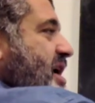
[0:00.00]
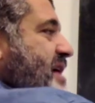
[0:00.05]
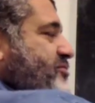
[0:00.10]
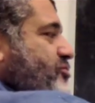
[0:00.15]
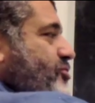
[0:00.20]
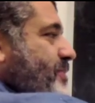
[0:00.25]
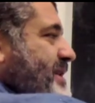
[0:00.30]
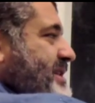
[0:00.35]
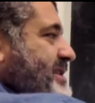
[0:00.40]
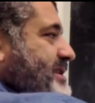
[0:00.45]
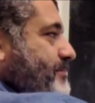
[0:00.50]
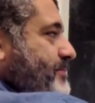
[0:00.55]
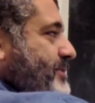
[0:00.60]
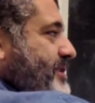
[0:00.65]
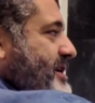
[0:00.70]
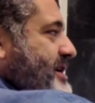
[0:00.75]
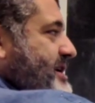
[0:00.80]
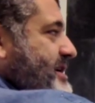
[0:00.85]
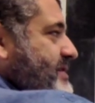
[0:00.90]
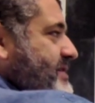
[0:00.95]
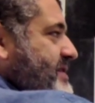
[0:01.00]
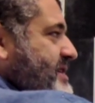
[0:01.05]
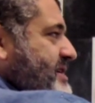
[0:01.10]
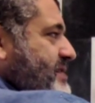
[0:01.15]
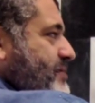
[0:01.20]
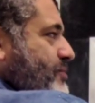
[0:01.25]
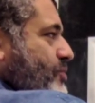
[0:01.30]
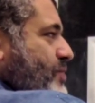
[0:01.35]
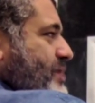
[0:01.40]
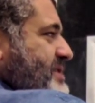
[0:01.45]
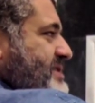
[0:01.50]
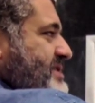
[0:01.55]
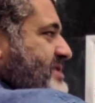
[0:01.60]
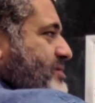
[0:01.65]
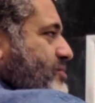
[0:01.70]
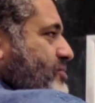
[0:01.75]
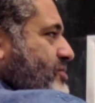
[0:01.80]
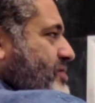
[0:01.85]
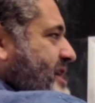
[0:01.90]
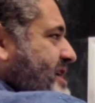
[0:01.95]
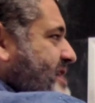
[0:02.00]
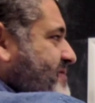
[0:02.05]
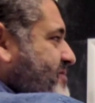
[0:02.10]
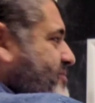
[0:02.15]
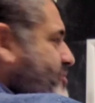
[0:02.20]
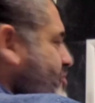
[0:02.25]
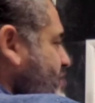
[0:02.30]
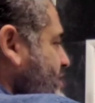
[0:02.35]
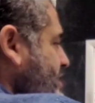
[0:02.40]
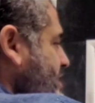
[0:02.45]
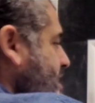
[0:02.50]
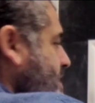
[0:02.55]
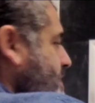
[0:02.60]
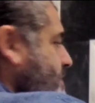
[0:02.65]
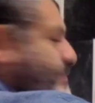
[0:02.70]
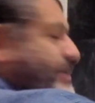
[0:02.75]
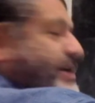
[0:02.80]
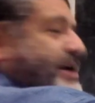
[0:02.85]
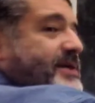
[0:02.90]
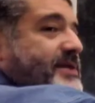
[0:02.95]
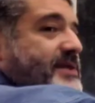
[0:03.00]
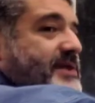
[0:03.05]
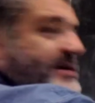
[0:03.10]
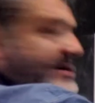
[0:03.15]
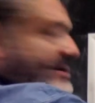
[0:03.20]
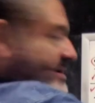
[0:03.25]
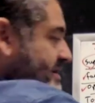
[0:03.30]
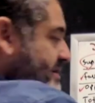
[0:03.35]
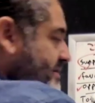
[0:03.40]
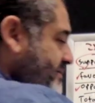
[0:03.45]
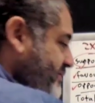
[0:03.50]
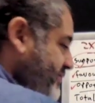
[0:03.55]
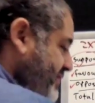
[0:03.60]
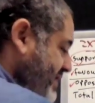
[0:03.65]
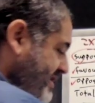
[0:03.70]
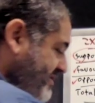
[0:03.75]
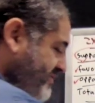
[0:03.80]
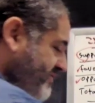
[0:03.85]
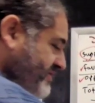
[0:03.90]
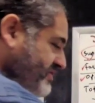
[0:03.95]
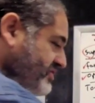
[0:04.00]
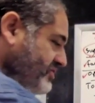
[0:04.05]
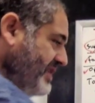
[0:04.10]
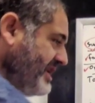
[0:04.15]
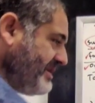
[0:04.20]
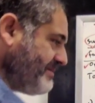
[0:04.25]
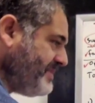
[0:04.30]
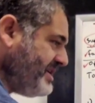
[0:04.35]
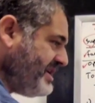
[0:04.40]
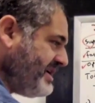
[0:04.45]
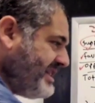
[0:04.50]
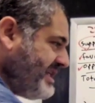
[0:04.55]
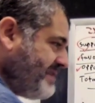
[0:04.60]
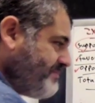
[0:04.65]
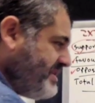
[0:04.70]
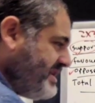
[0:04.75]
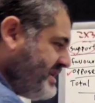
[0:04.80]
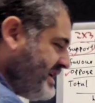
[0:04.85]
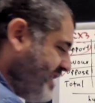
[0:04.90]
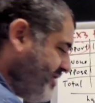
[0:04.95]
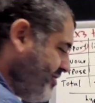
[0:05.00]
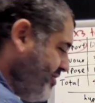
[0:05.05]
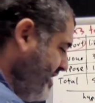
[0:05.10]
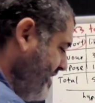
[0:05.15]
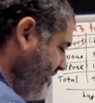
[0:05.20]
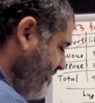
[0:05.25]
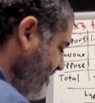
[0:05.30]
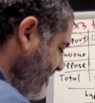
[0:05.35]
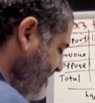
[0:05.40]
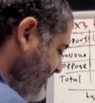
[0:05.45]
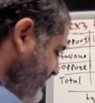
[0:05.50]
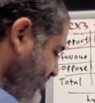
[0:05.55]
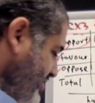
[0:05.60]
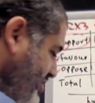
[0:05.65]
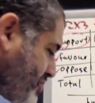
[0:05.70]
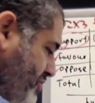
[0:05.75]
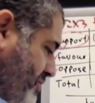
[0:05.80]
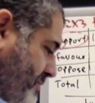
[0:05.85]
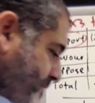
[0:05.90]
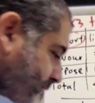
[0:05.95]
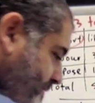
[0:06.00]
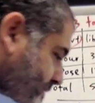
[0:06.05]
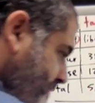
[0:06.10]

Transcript: you have to multiply the 1094 by the 5. So let me calculate this for you.